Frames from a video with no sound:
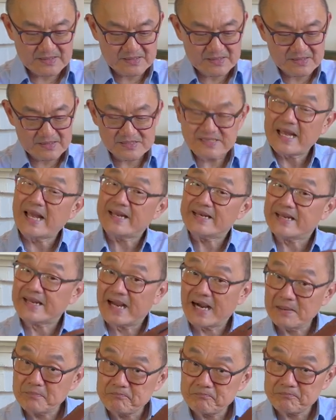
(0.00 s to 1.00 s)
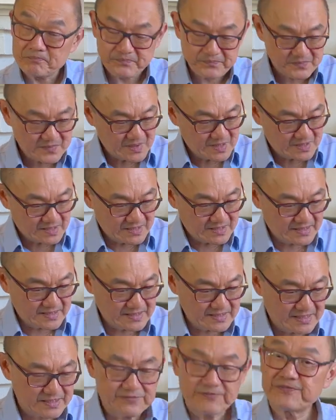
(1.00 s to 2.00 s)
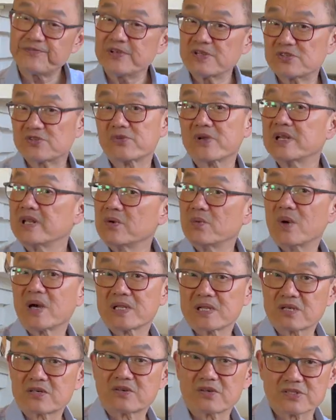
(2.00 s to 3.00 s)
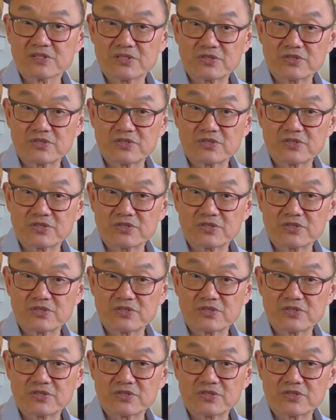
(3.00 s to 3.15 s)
Standing up, it fits really well across the